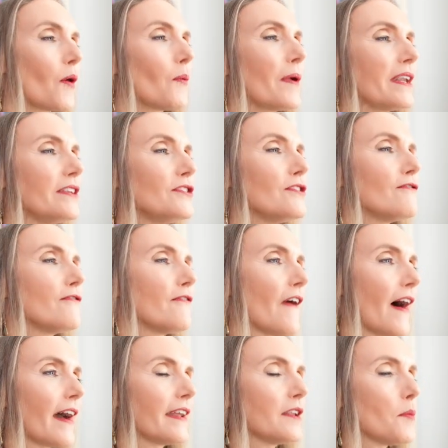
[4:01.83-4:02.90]
What did you
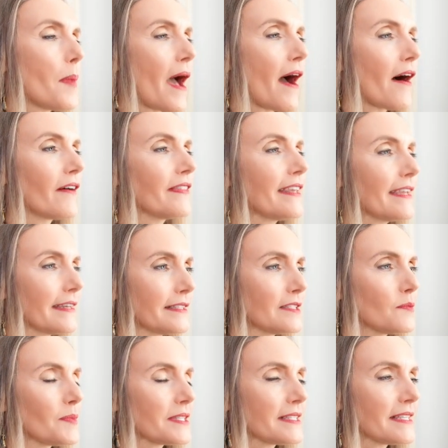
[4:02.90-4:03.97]
find about the
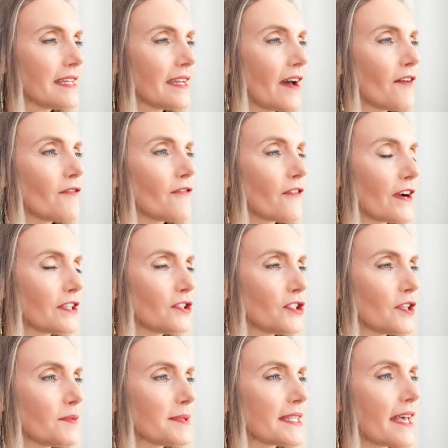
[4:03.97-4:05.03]
intimacy of
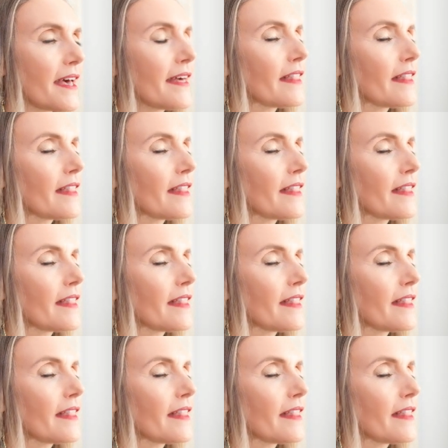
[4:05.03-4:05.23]
friendships